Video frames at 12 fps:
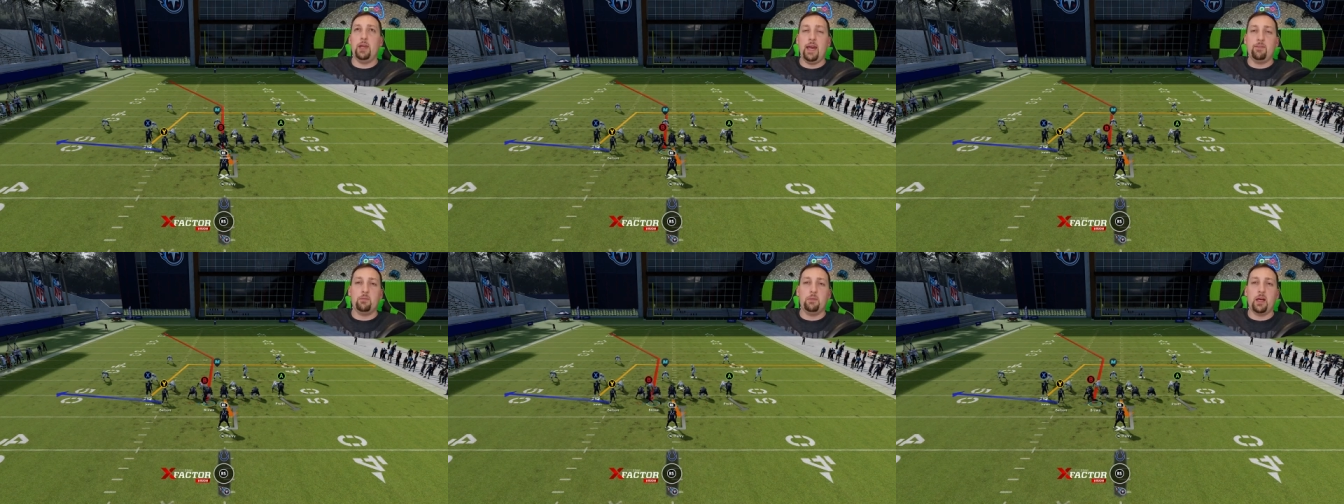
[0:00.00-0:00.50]
You
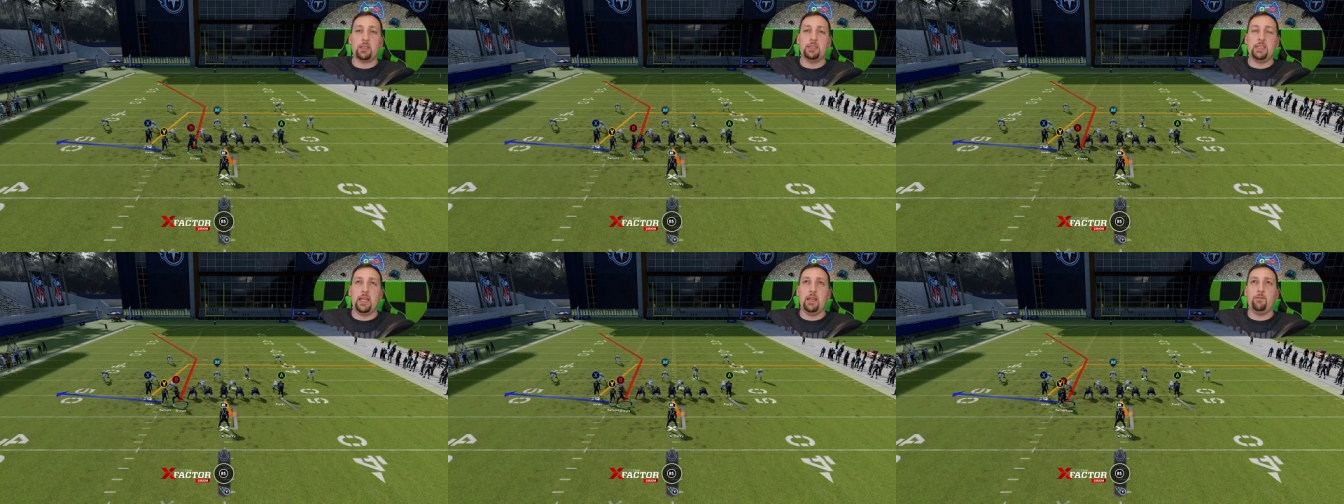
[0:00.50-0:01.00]
have to block the
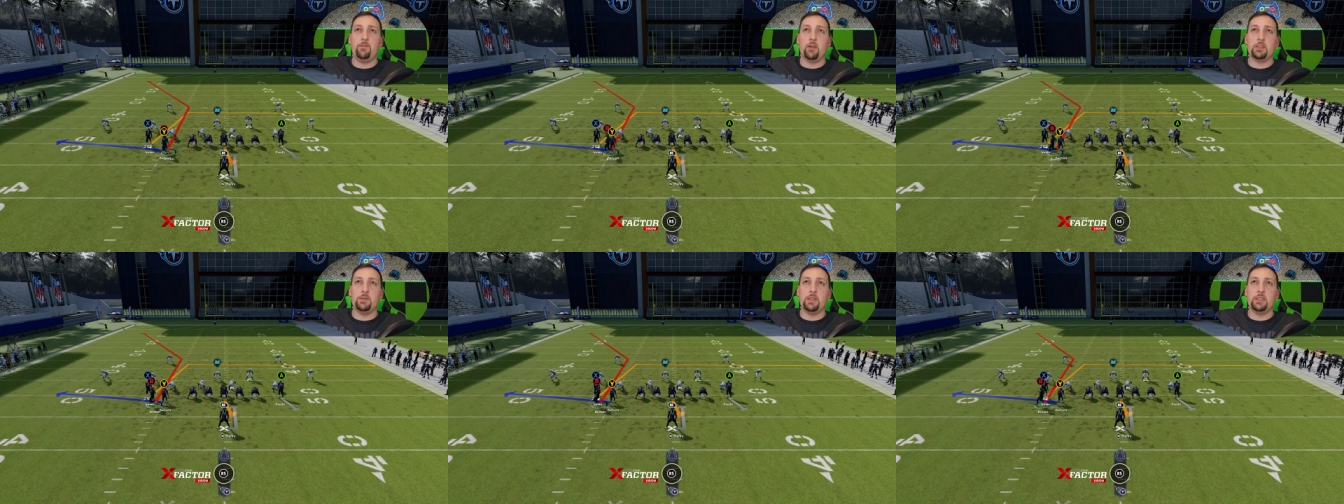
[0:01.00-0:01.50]
tight end
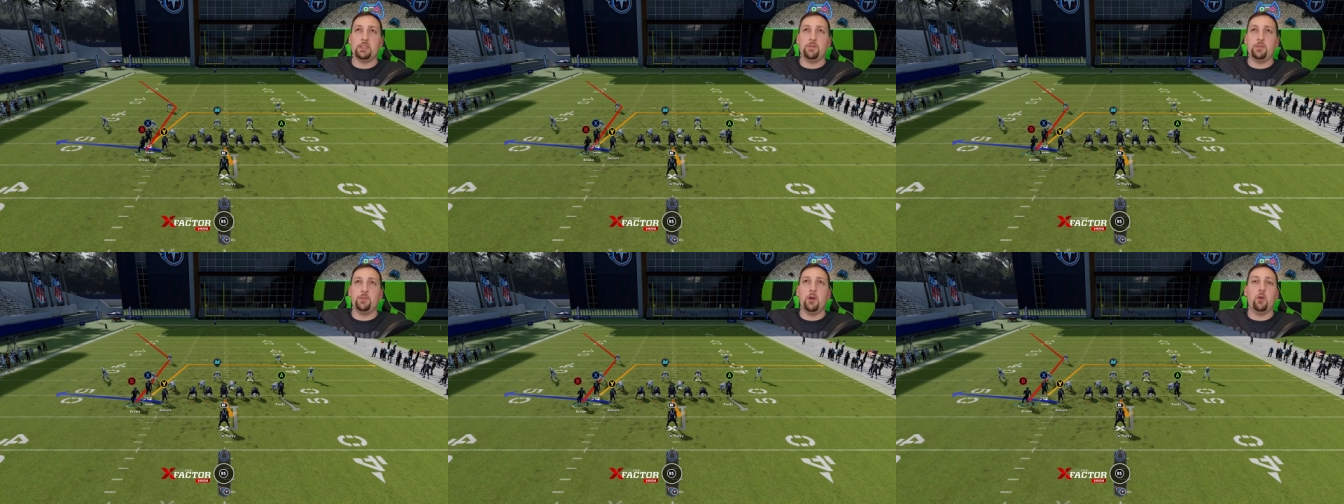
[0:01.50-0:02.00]
first, because
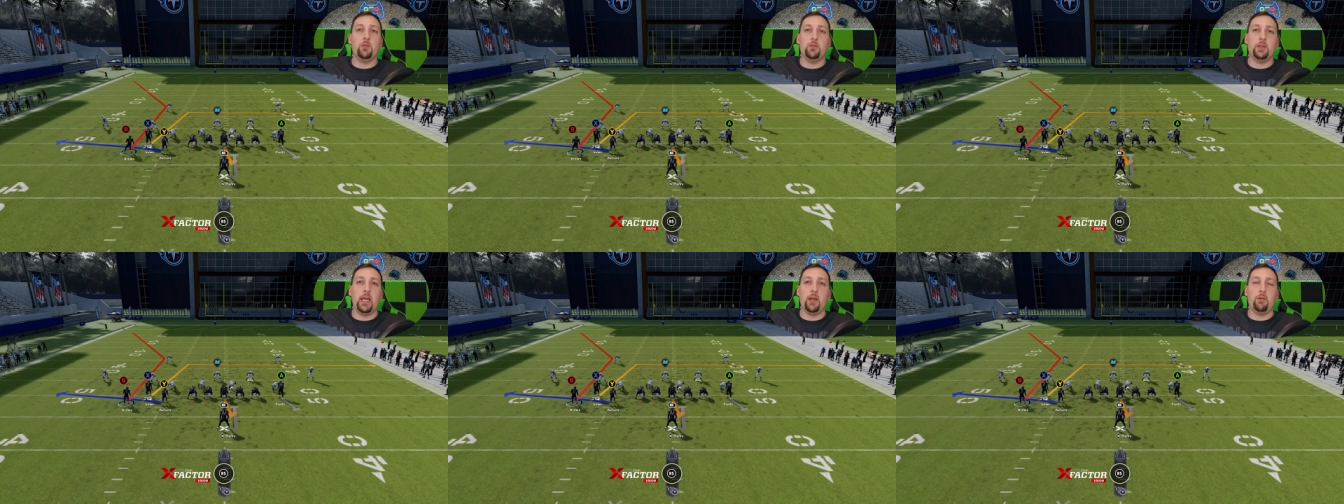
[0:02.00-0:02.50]
if you don't,
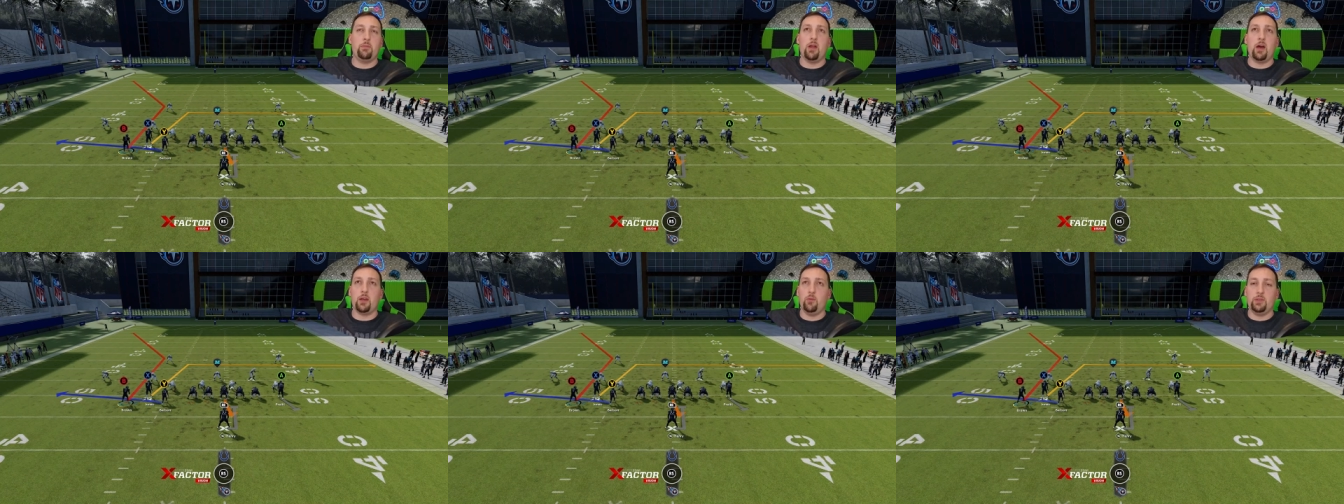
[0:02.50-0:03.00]
you can't
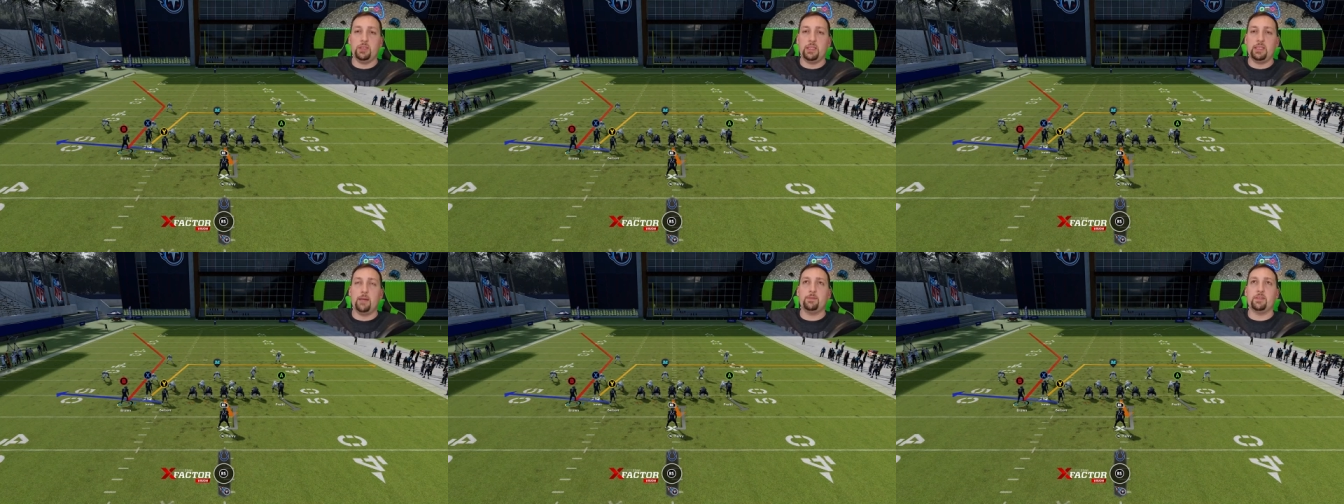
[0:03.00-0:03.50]
reblock him once he
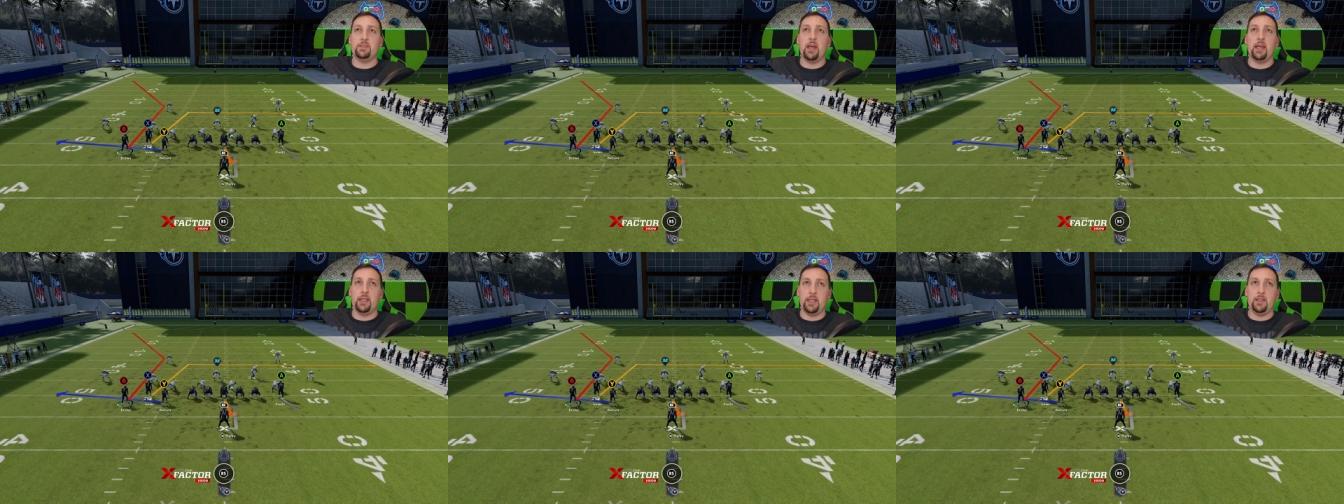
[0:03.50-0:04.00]
steps
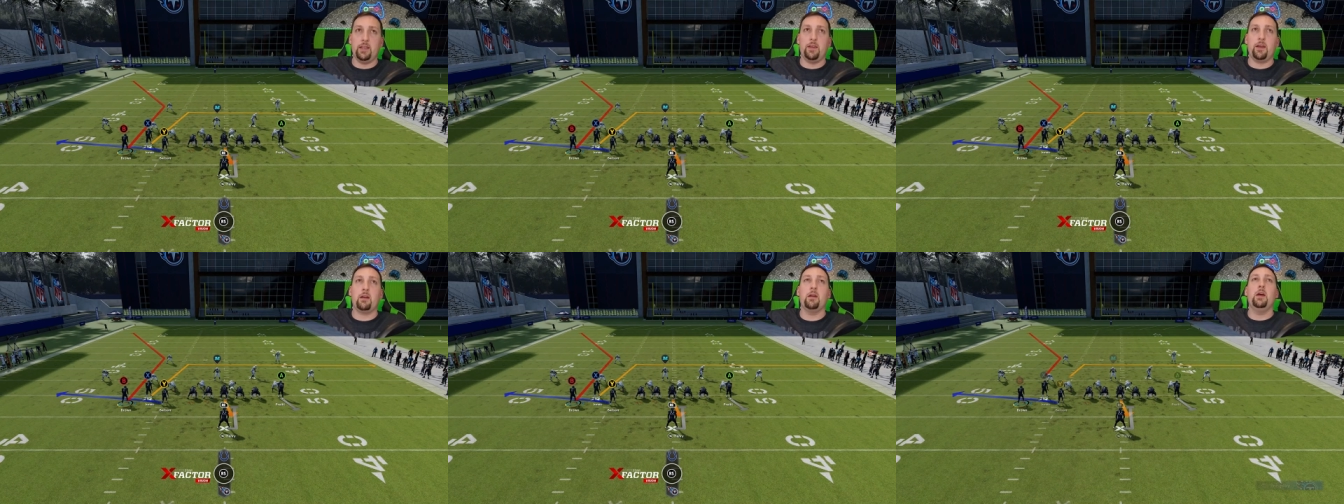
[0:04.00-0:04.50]
aside like he
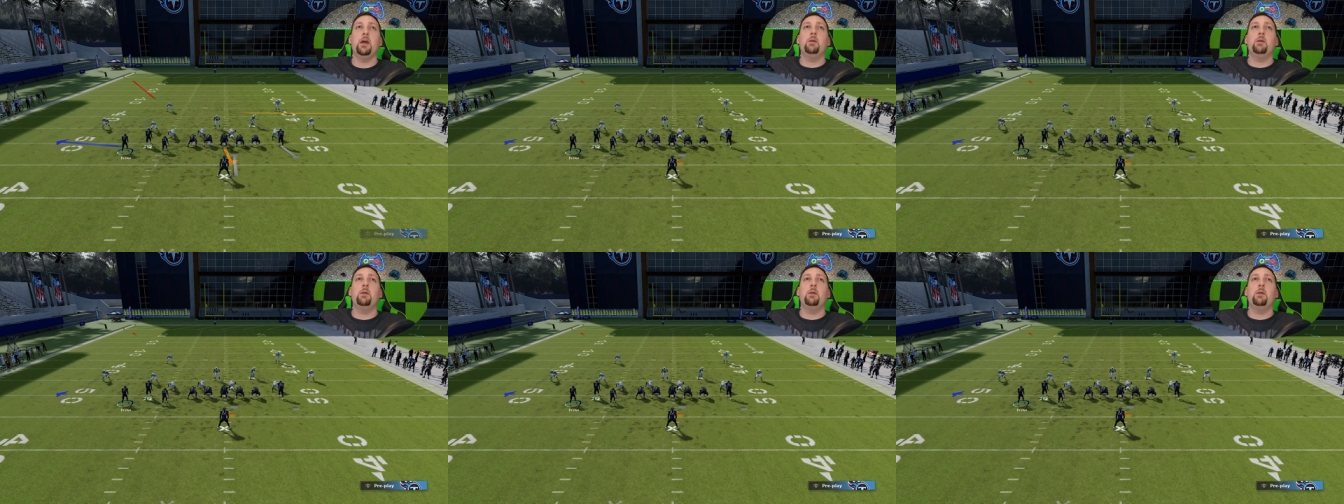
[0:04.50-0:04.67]
did there.